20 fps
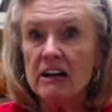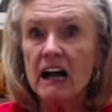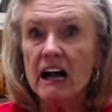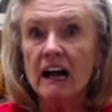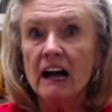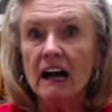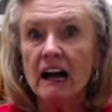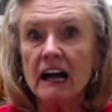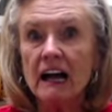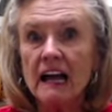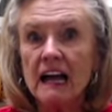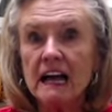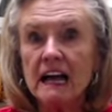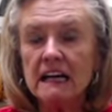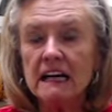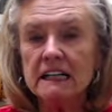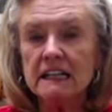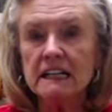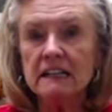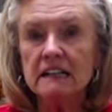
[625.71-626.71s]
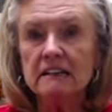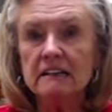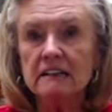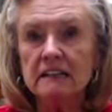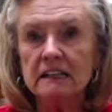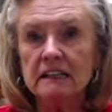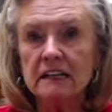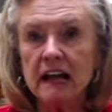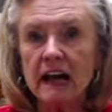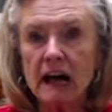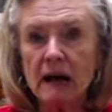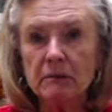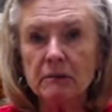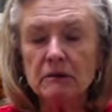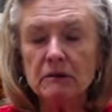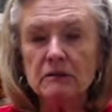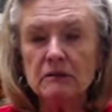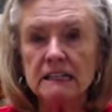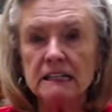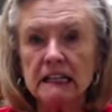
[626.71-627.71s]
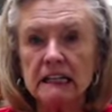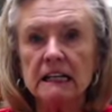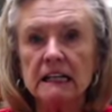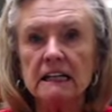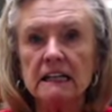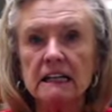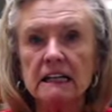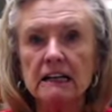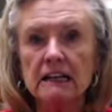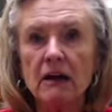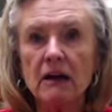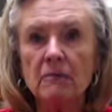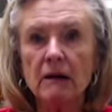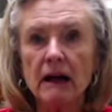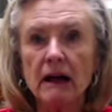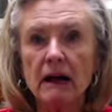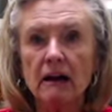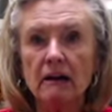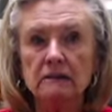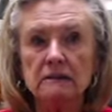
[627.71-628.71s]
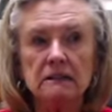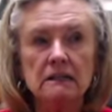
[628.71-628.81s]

I added the apples in about